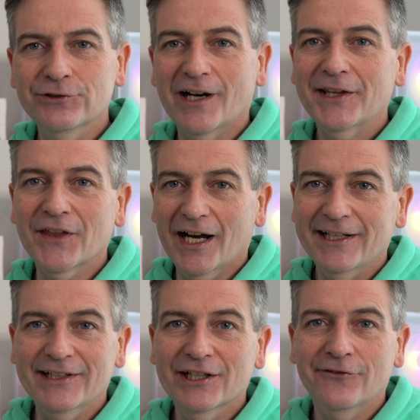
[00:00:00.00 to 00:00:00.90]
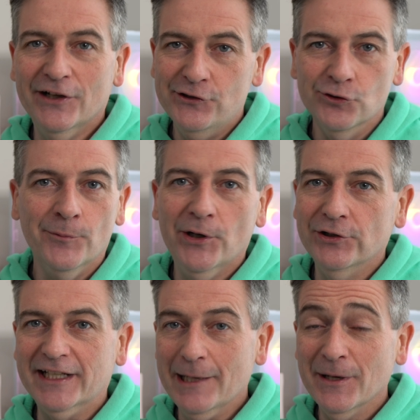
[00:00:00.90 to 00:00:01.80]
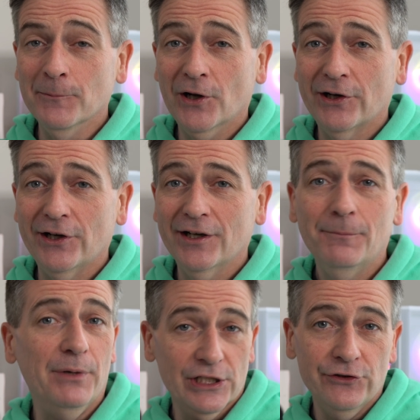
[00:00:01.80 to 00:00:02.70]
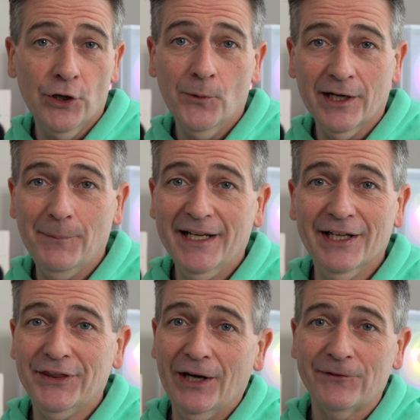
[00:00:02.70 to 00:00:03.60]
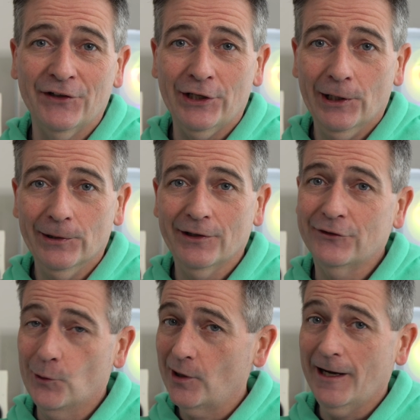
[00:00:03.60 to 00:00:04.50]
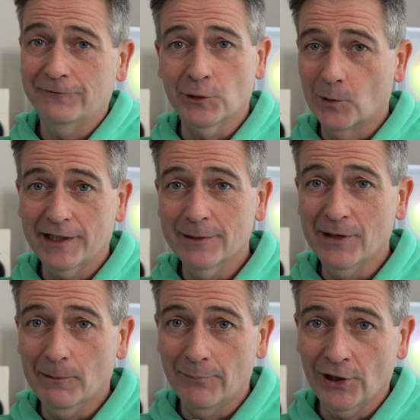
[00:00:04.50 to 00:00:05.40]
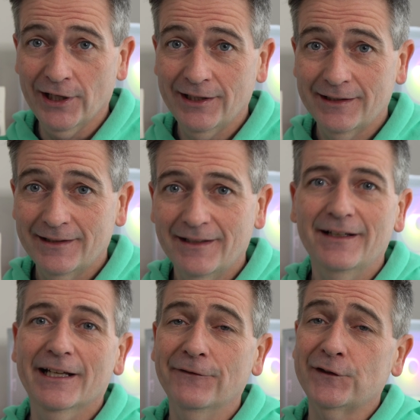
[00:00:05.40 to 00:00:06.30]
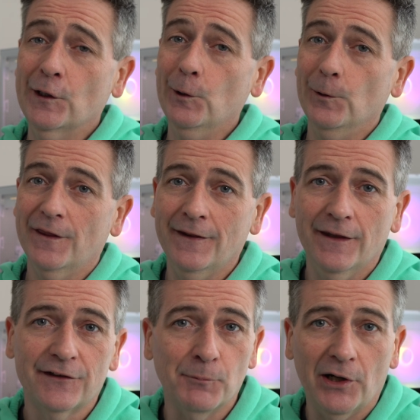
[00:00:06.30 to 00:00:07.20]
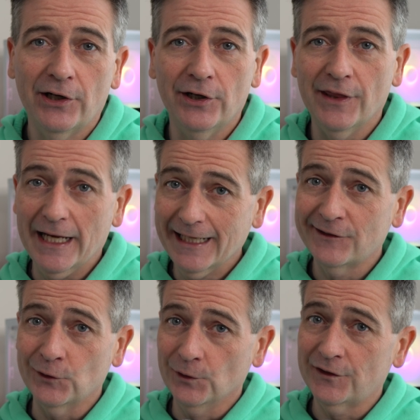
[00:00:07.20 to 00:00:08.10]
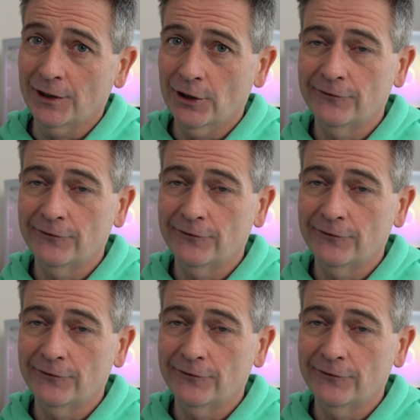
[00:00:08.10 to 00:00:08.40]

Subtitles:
you like the idea of a dual mode gaming monitor, but you don't want to pay $1,000 or have to worry about burn-in? If so, then this monitor that Asus sent